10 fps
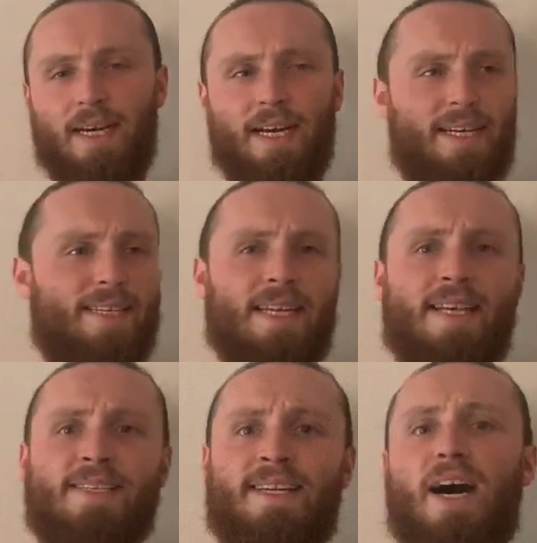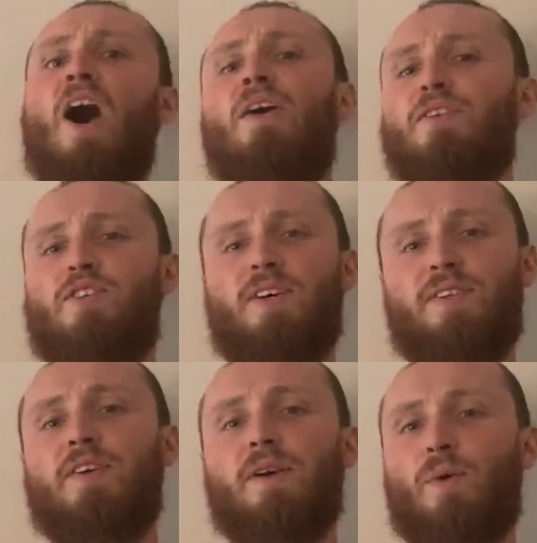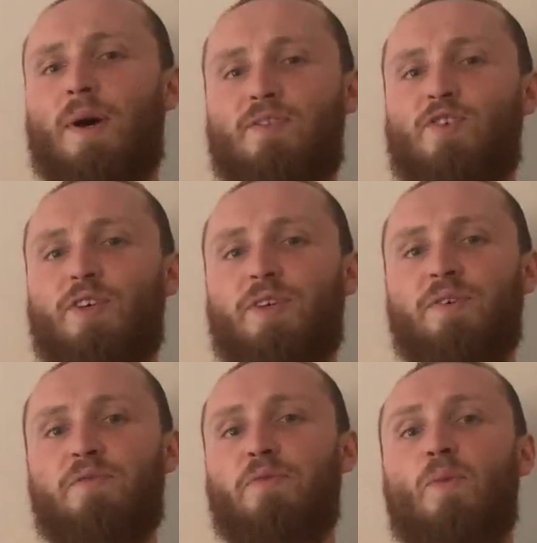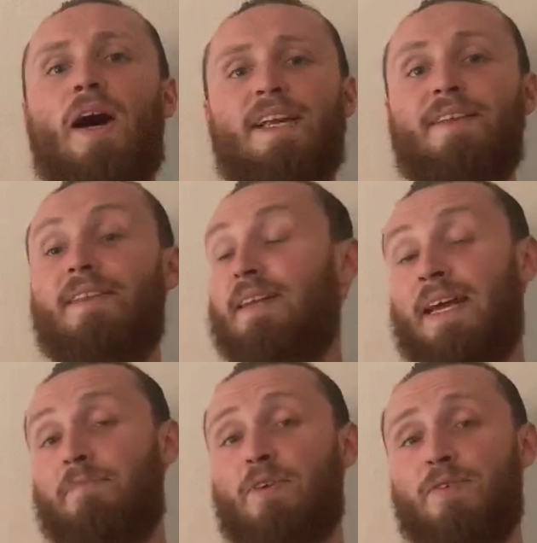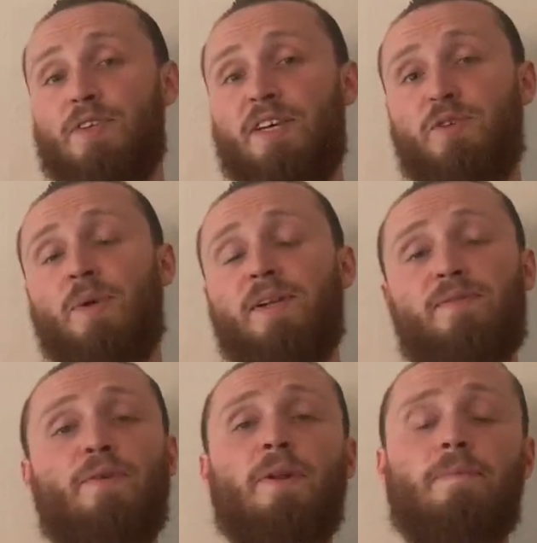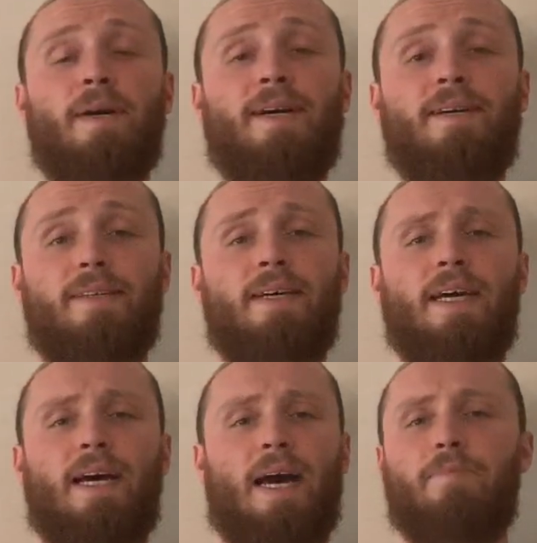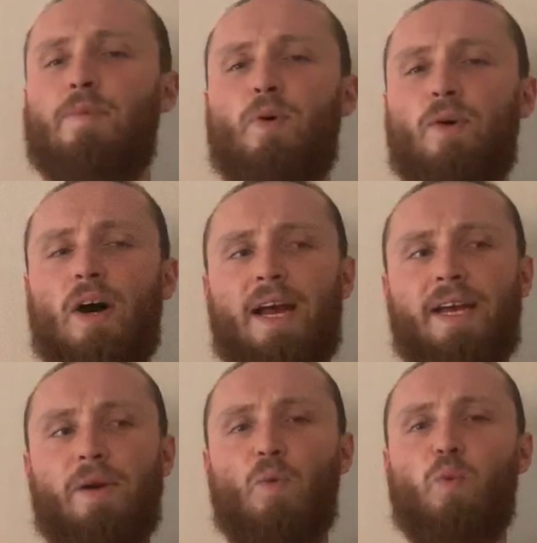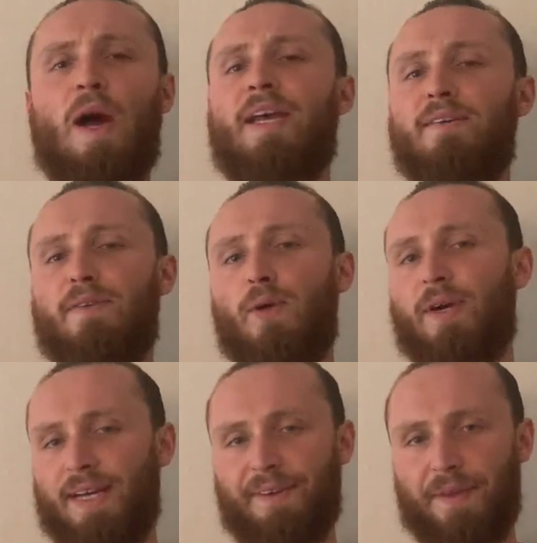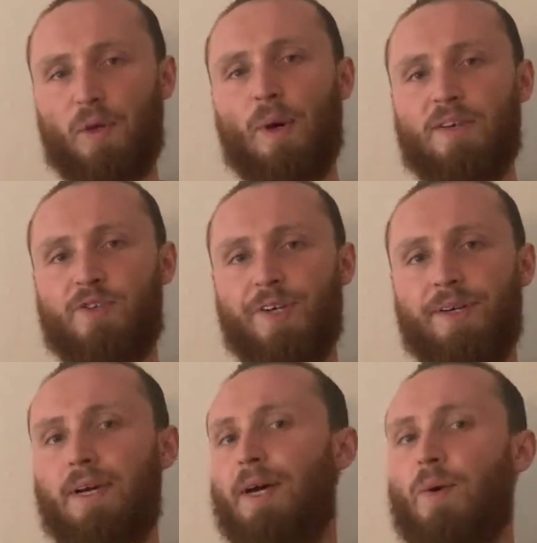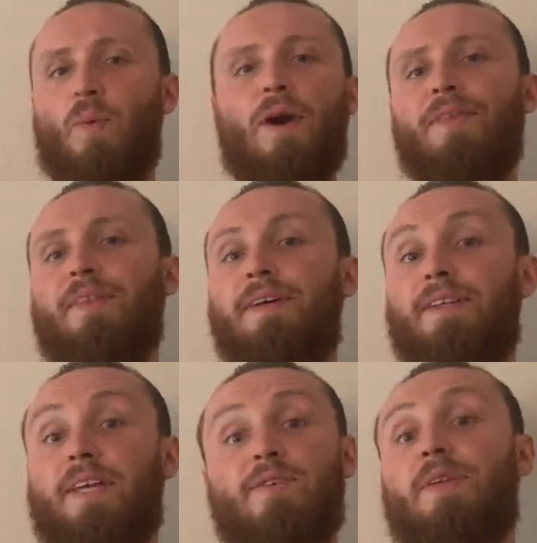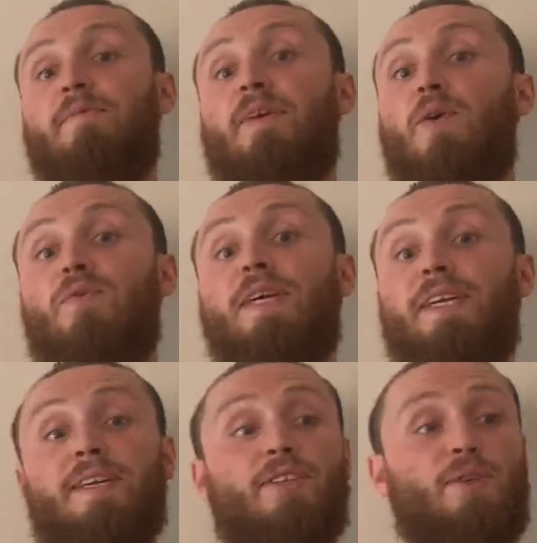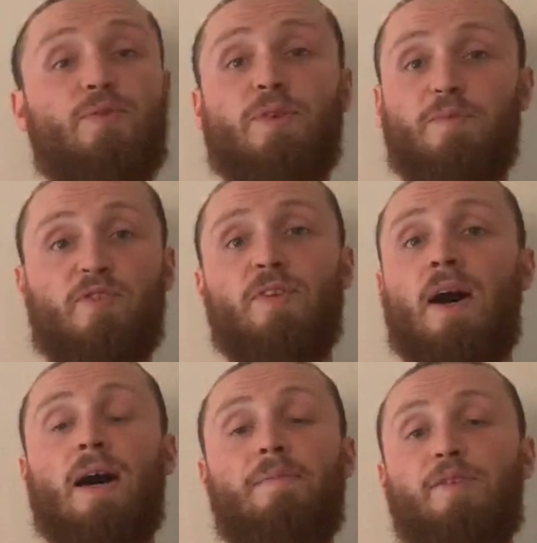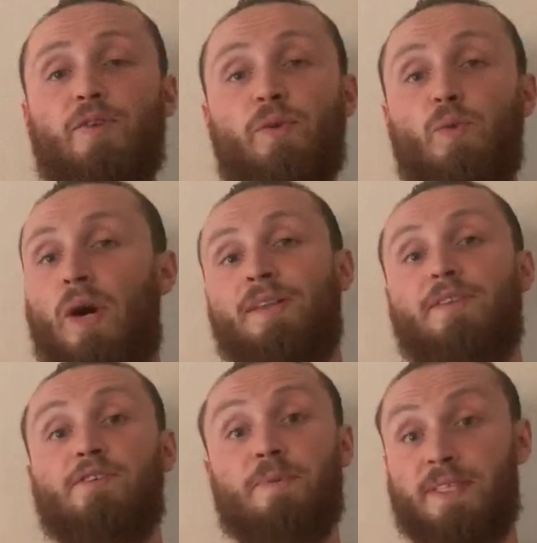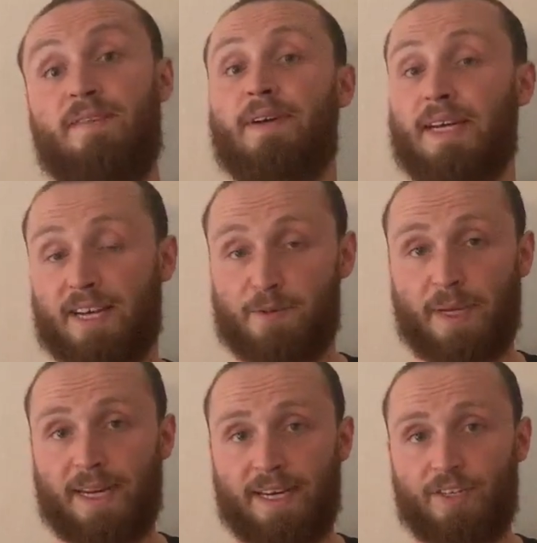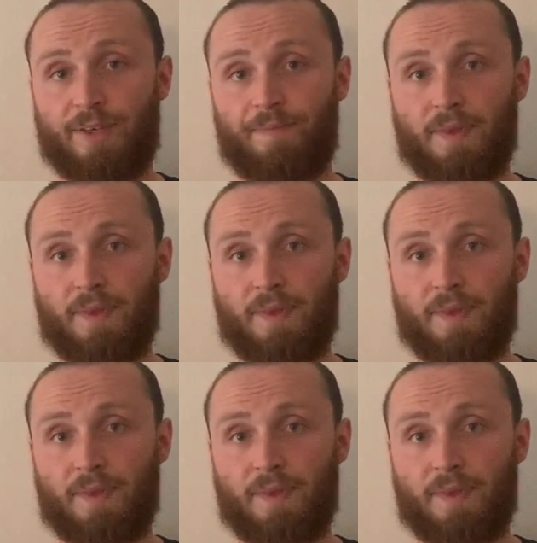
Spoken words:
It's less an answer to the question of why did the late Bronze Age world fall apart, and more a way of looking at the question. One that doesn't involve needing to subscribe to one specific explanation.